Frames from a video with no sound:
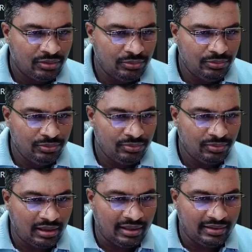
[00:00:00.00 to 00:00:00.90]
2
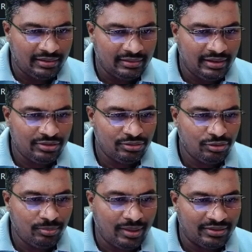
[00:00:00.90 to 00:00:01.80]
in, there is
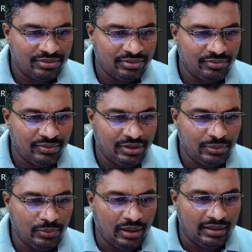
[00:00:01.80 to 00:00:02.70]
no match with
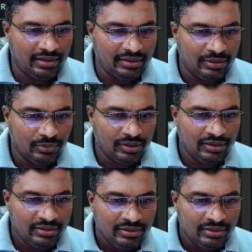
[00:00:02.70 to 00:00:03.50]
2 in, okay.